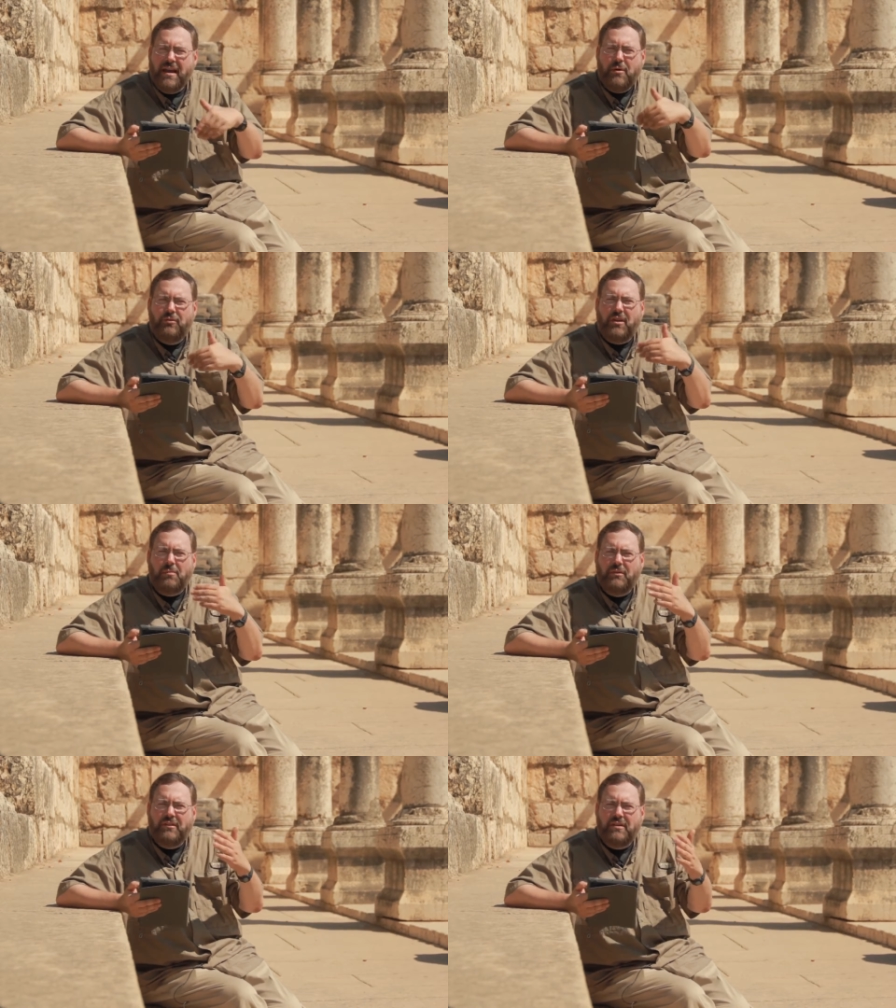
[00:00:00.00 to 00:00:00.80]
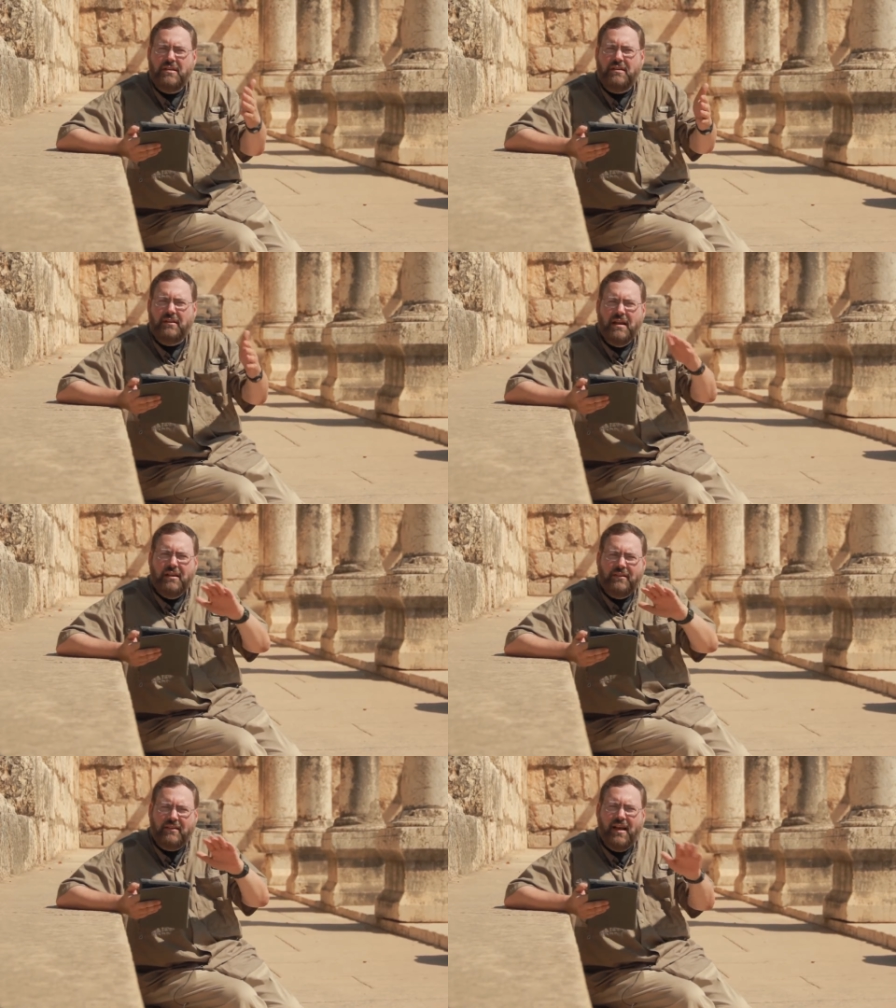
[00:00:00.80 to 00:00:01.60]
He was able to heal,
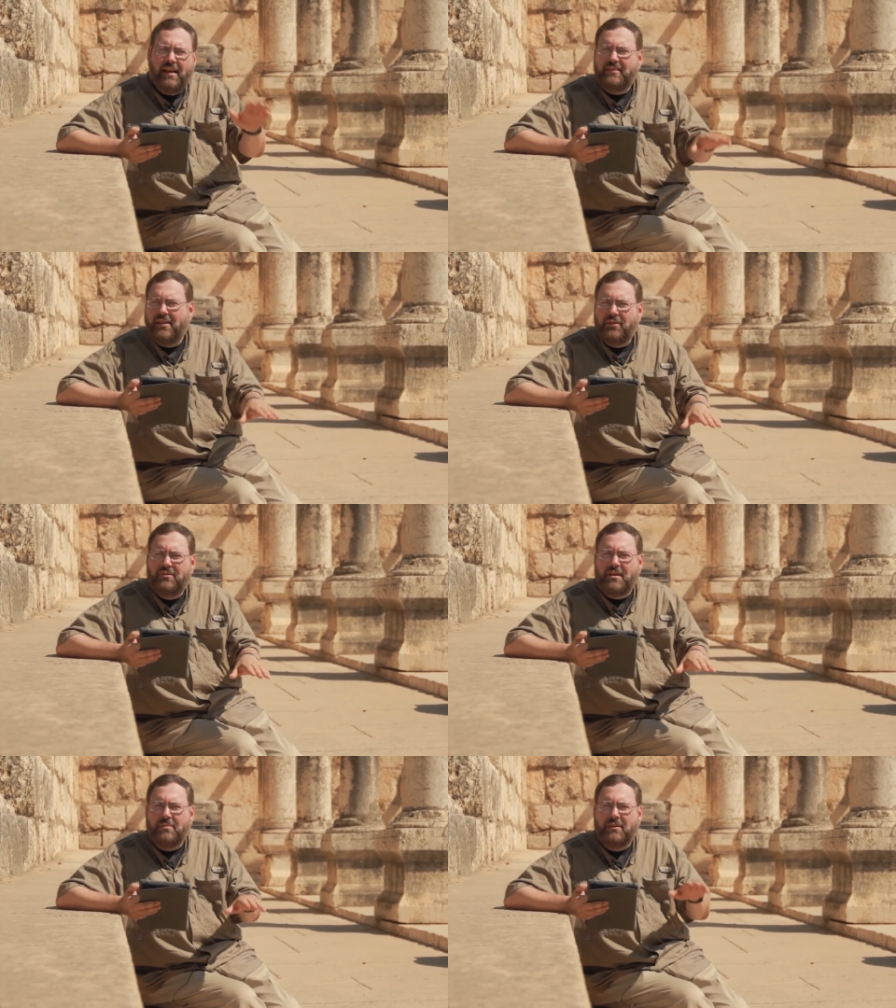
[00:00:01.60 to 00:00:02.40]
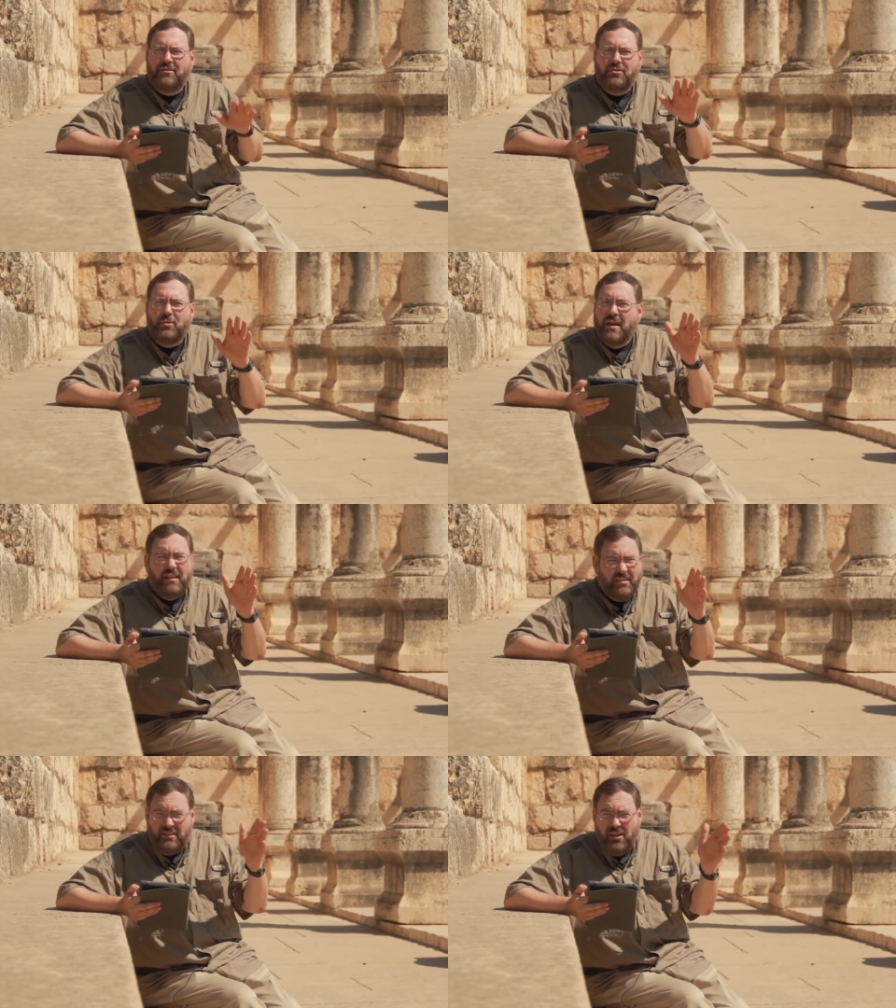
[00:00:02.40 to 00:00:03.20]
to cast out demons, to
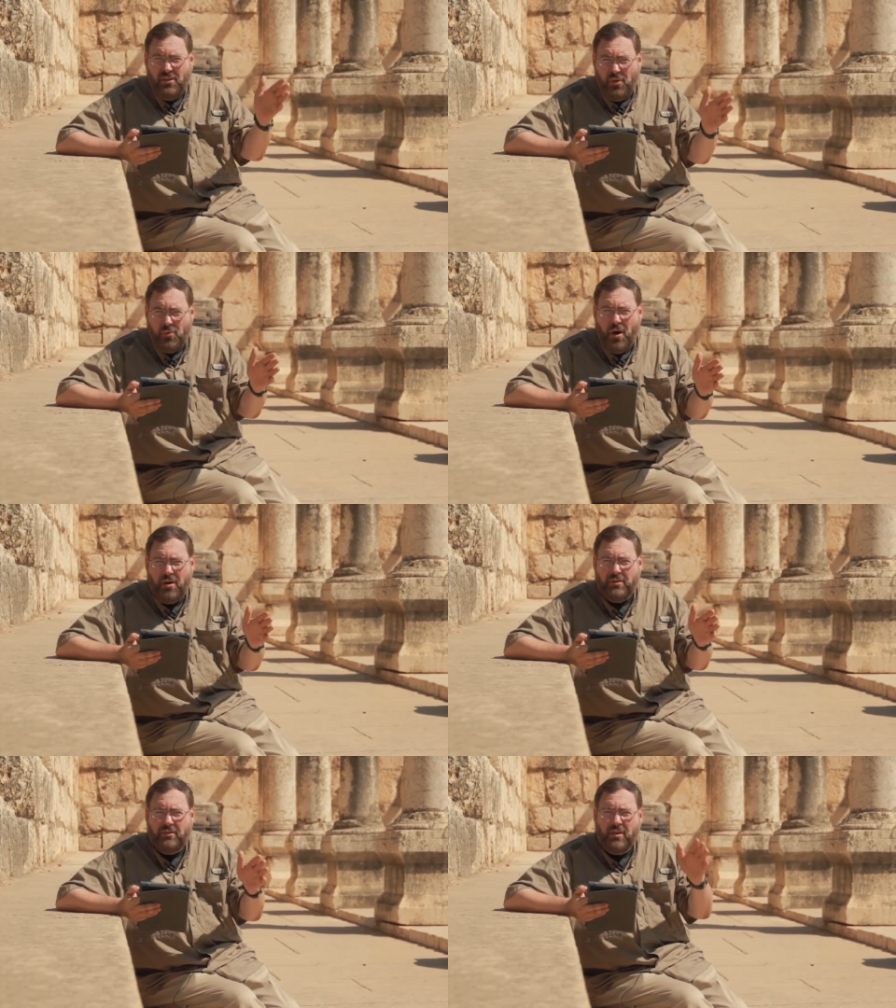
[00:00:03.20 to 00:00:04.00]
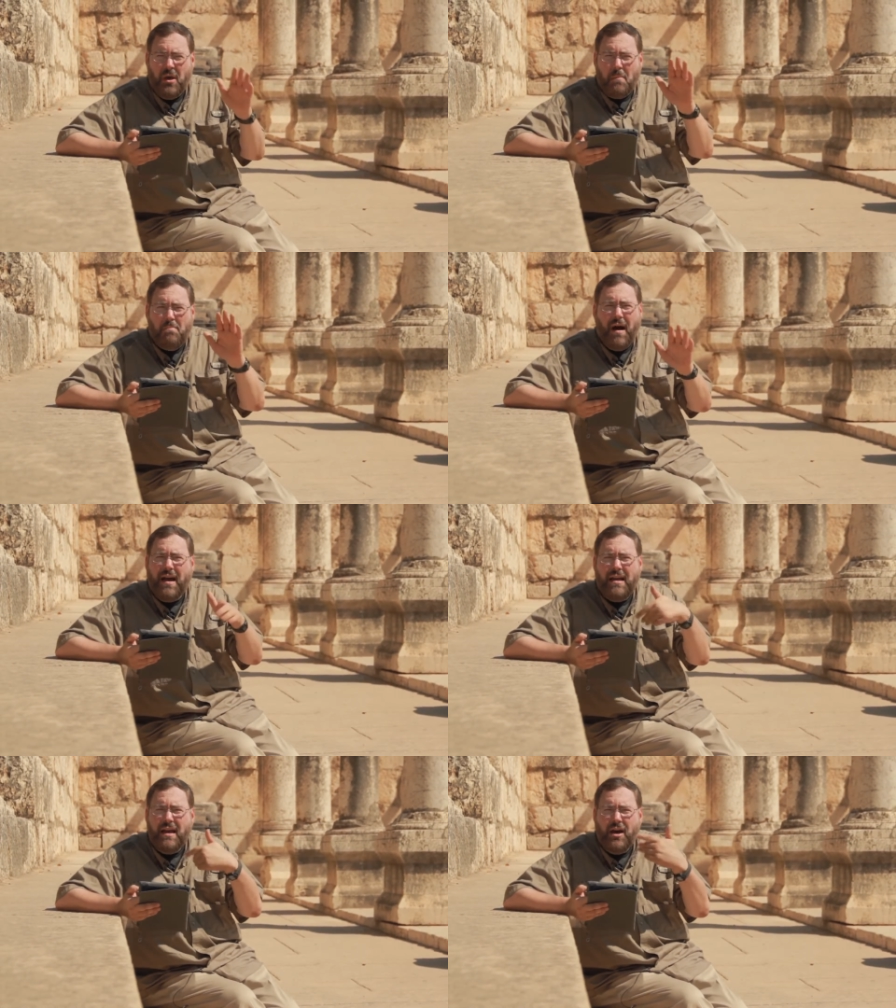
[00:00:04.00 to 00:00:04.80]
still the waters by